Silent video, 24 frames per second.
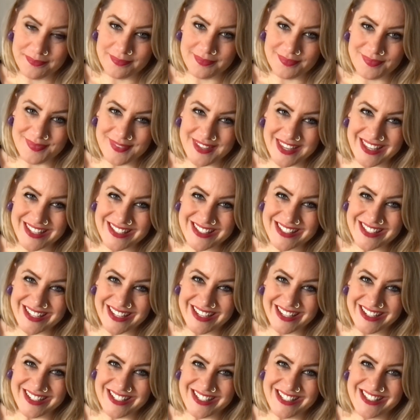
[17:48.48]
yes, I
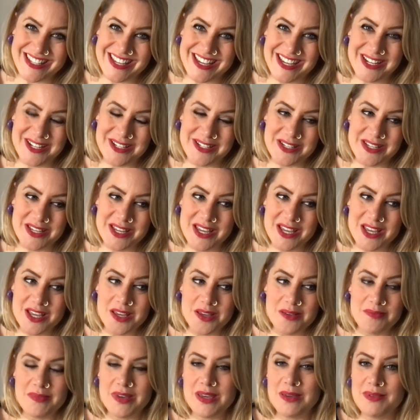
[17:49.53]
understand.
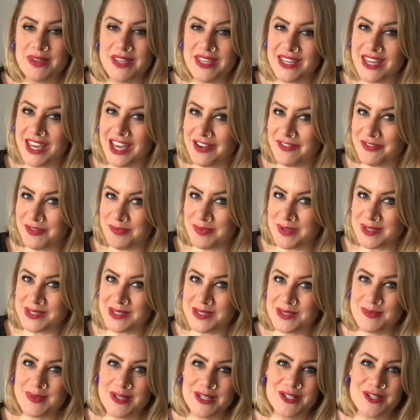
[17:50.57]
Maybe have a business
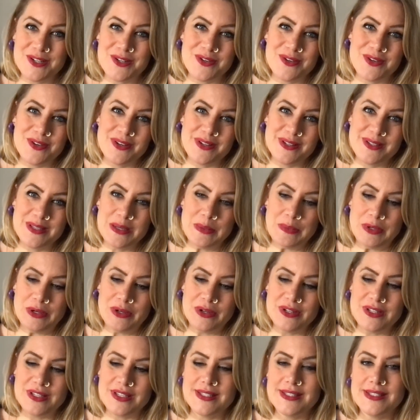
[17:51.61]
mentor or someone on
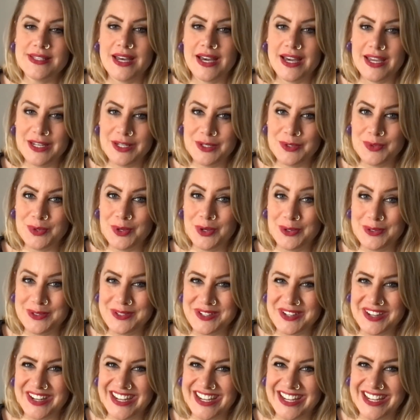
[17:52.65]
your side who holds your
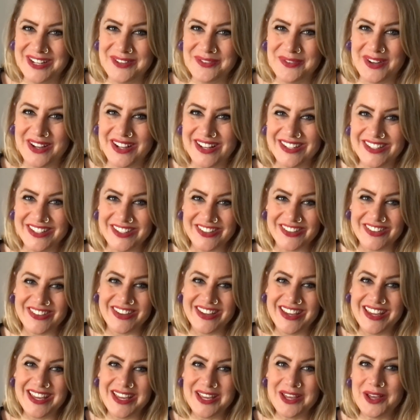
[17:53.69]
hand while you
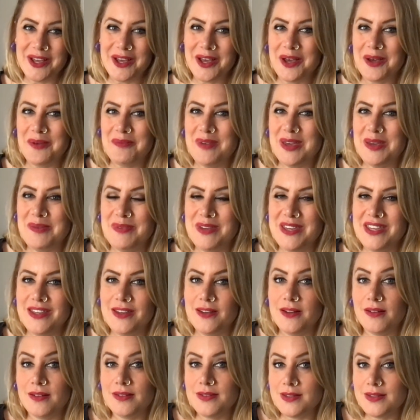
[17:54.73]
maybe
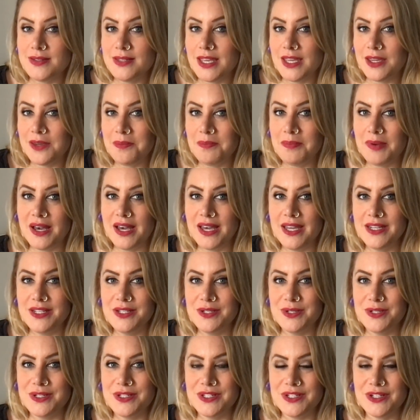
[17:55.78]
also say goodbye to
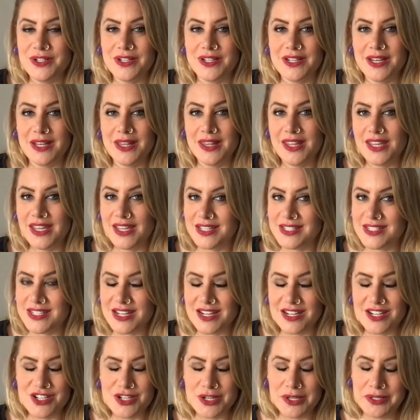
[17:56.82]
certain things that
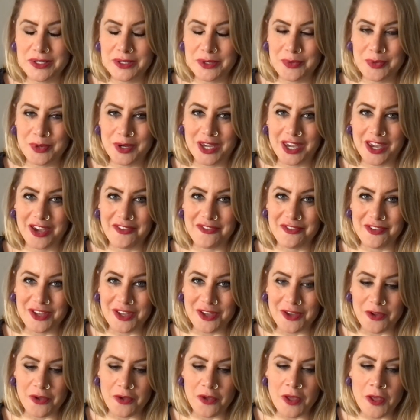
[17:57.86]
are just not working for
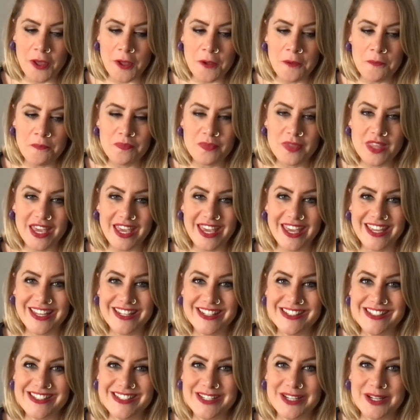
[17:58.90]
you,
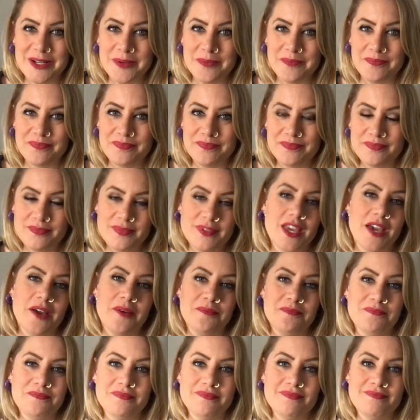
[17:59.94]
and
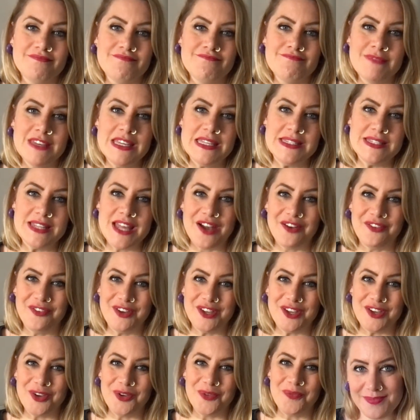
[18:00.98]
is there for
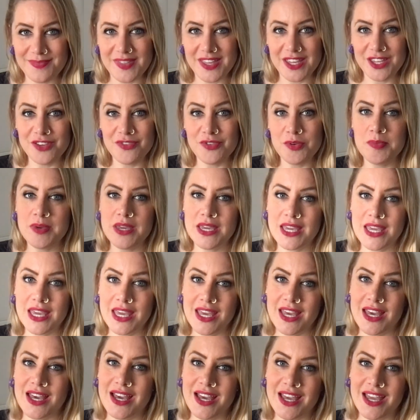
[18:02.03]
you. Thank you for being
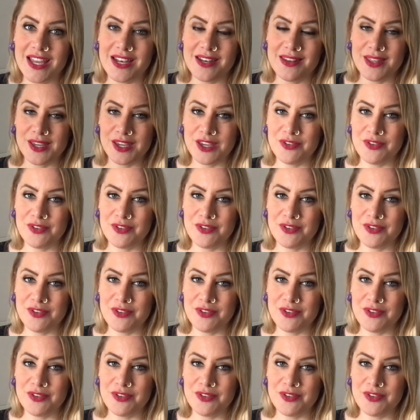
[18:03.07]
here, and thank you for